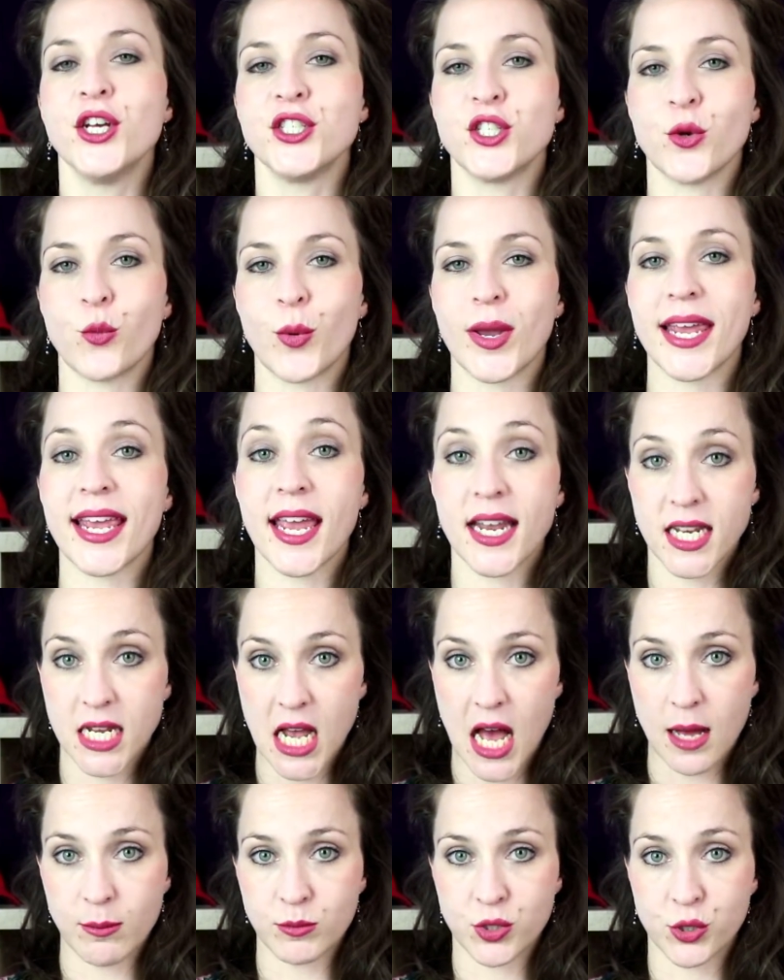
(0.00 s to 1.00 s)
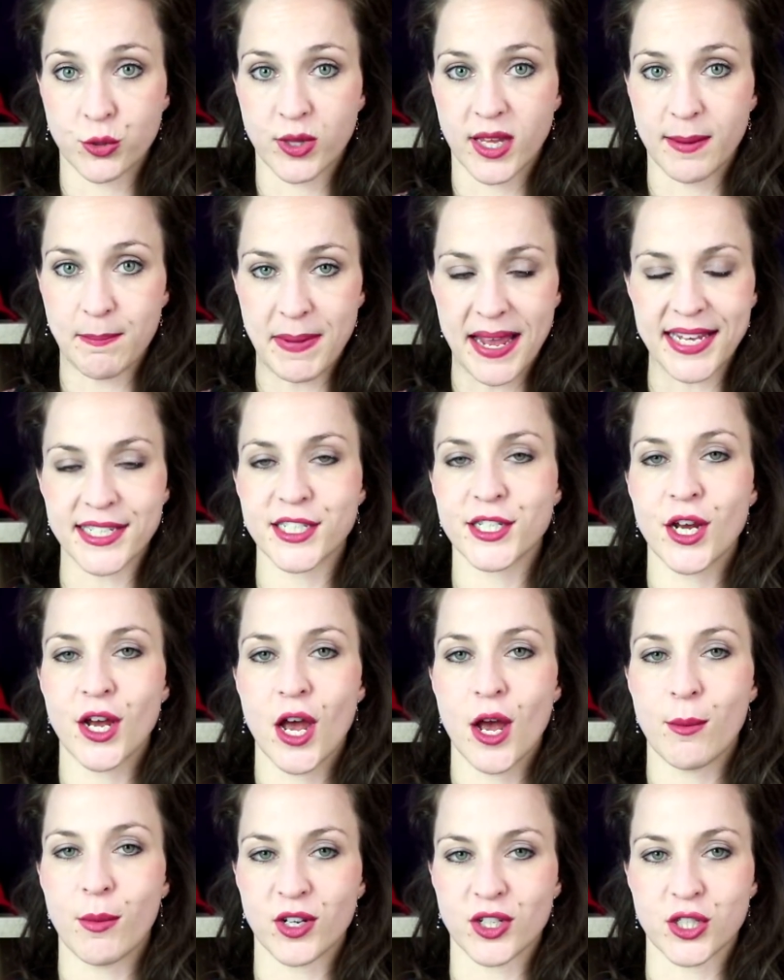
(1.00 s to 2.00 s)
so we can come to the best
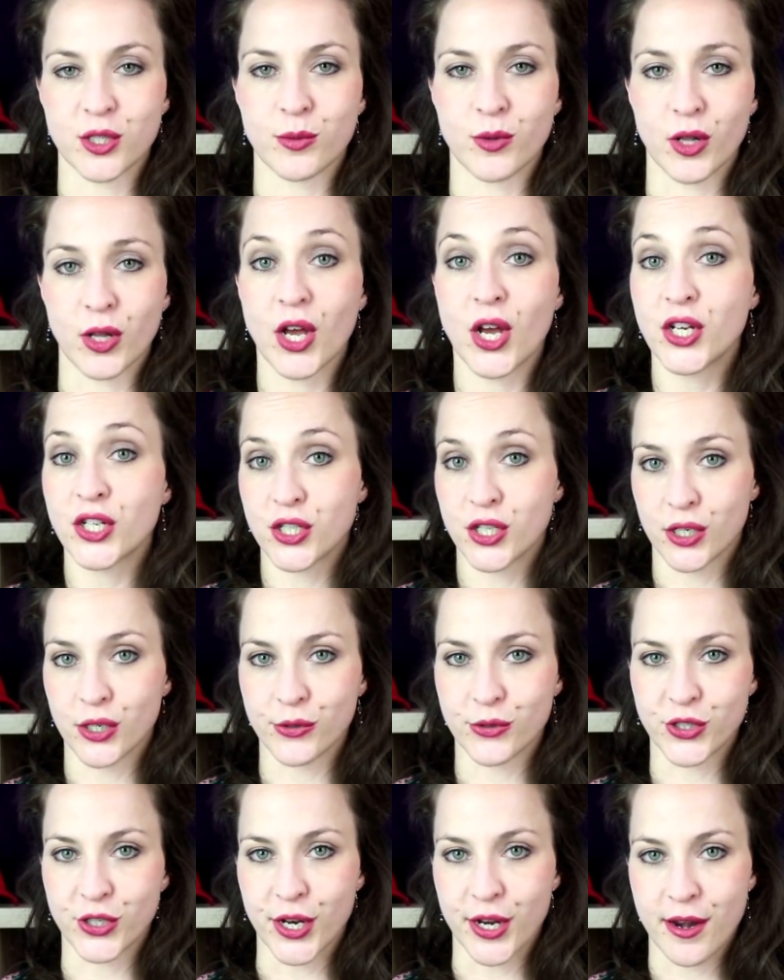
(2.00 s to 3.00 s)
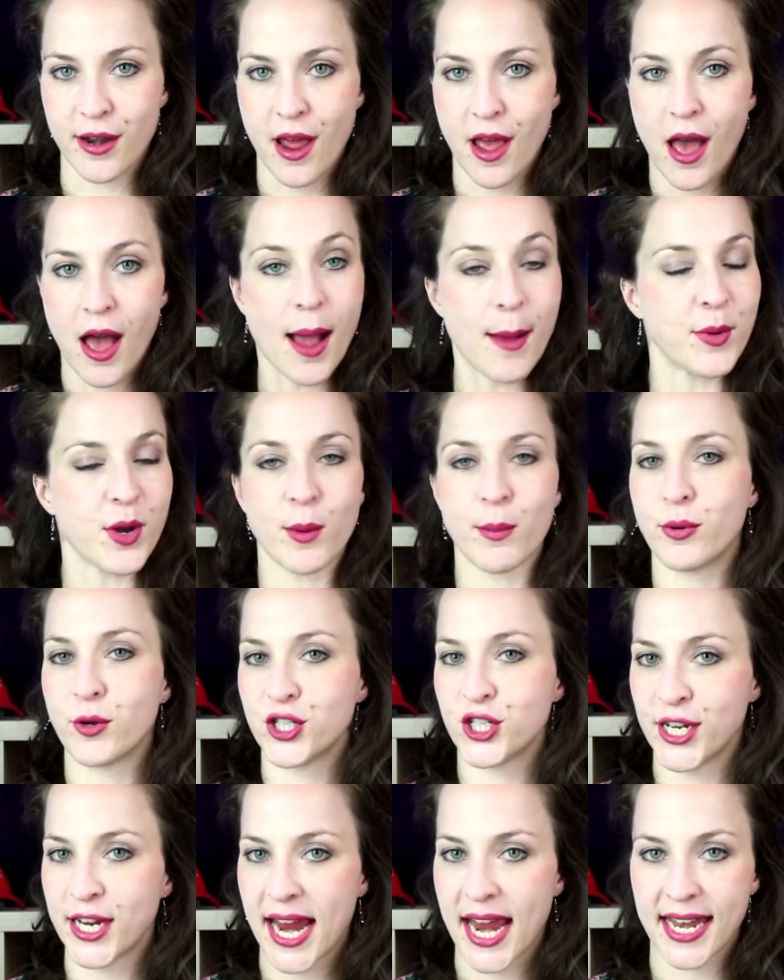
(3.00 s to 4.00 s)
possible solution. I'm not
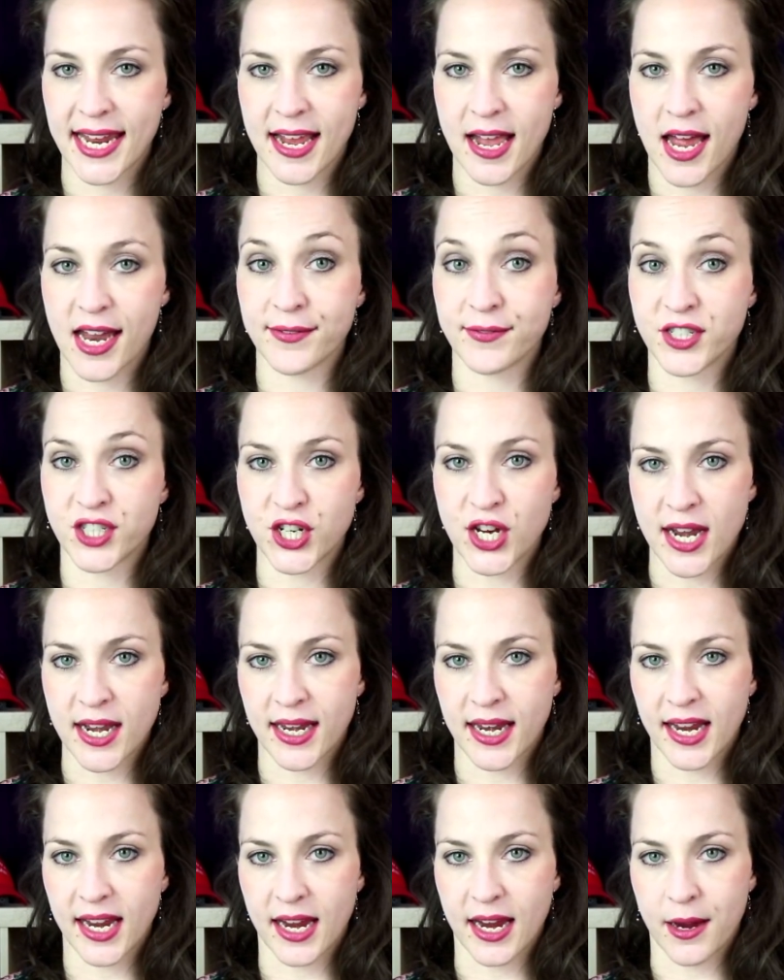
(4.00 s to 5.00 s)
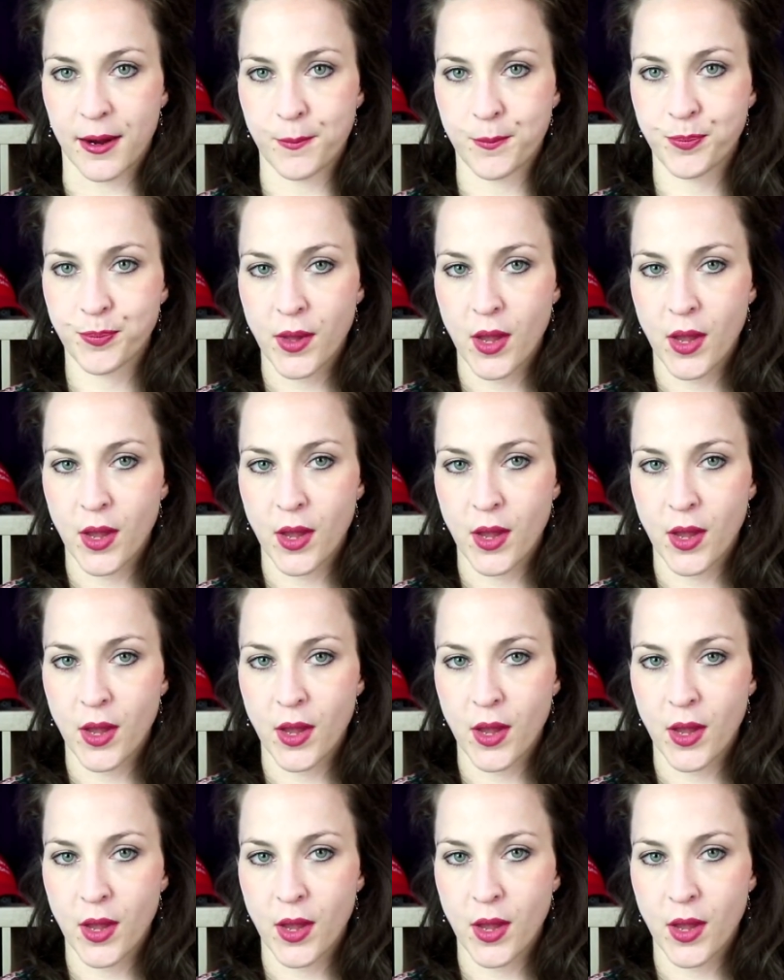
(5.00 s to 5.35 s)
pushing any kind of agenda here.